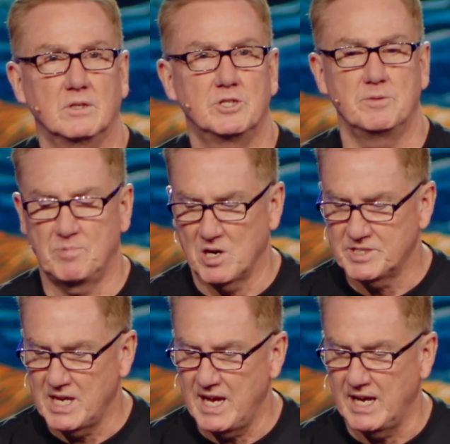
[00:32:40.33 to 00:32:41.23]
to
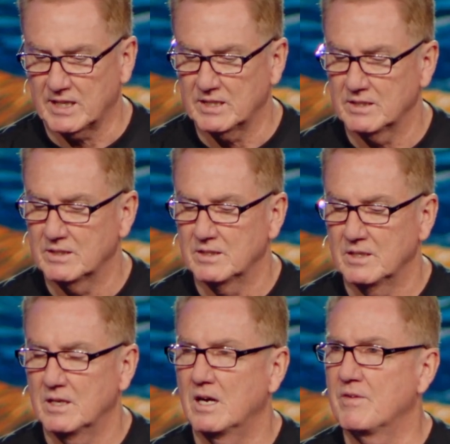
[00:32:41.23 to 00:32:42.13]
partake
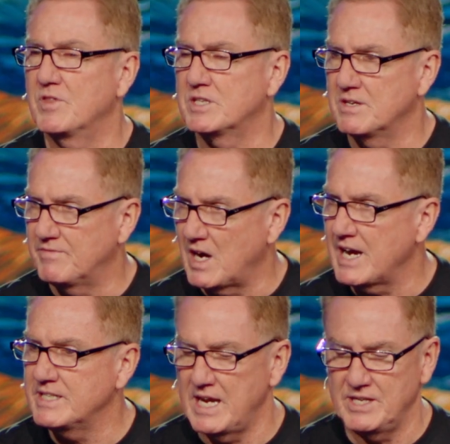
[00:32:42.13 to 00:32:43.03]
of the
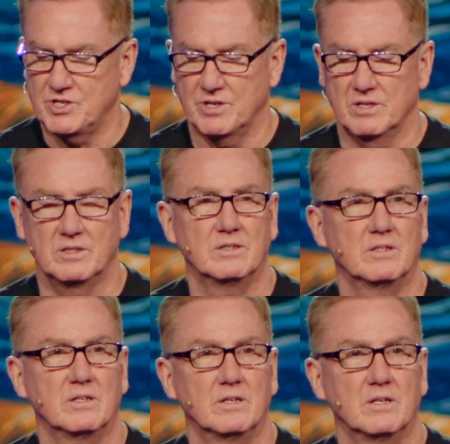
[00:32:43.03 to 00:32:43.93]
divine nature.
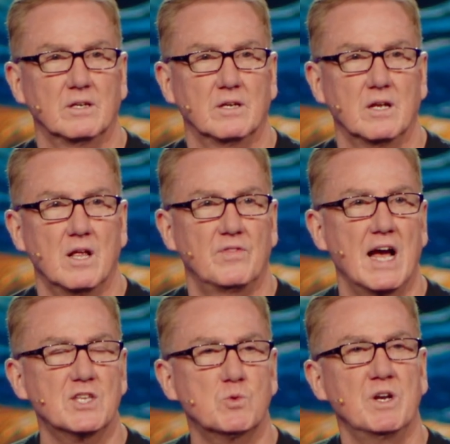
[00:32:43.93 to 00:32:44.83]

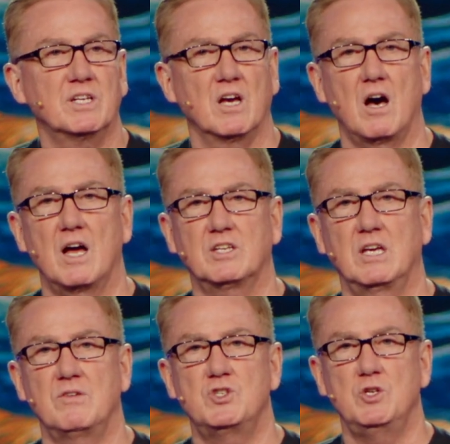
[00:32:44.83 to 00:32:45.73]
That's when God
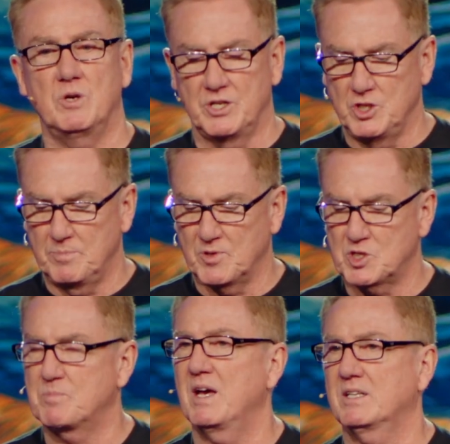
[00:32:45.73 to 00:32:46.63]
gives you a new
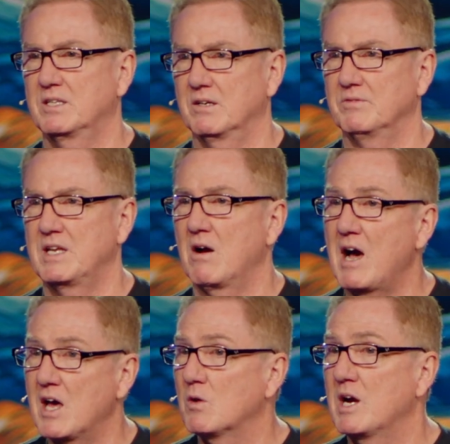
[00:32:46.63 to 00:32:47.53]
perspective. Now,
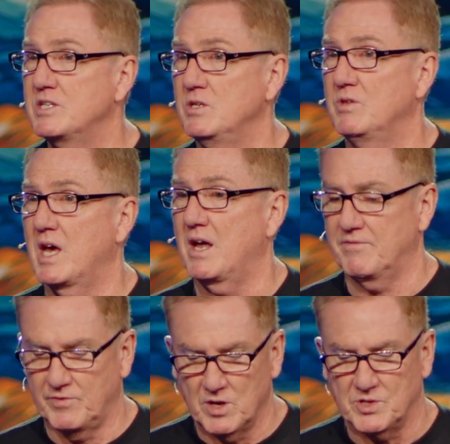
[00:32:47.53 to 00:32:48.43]
how do I do that?
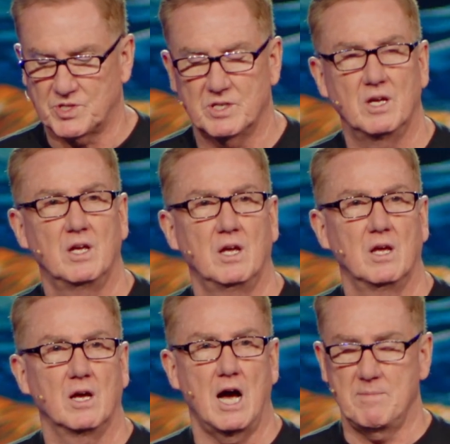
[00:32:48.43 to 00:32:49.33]
First,
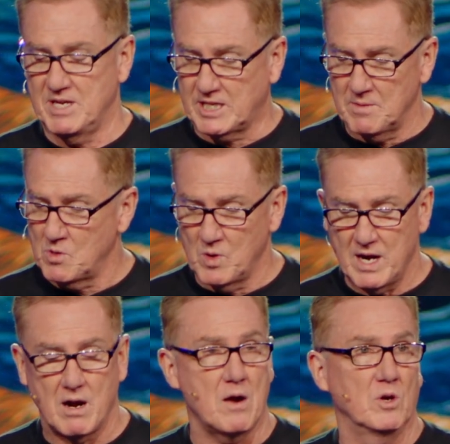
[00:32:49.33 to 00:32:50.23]
I become
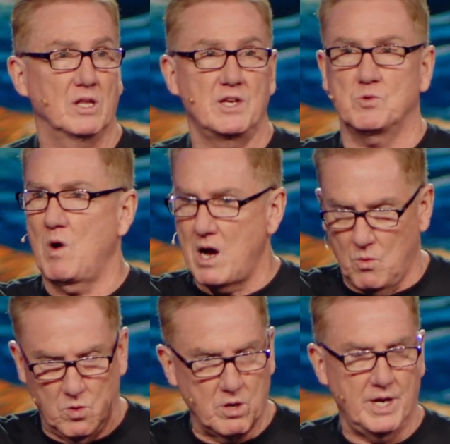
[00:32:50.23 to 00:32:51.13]
aware. I realize, wow,
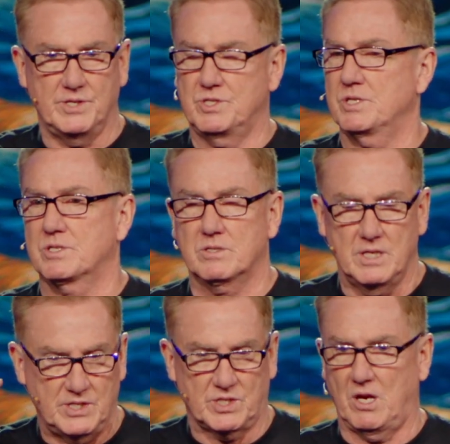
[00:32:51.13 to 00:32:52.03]
worry is just,
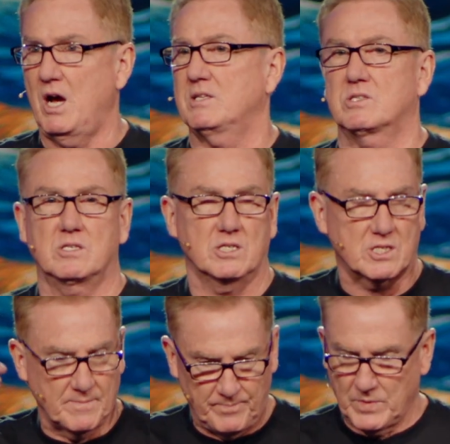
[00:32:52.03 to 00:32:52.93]
these thoughts just,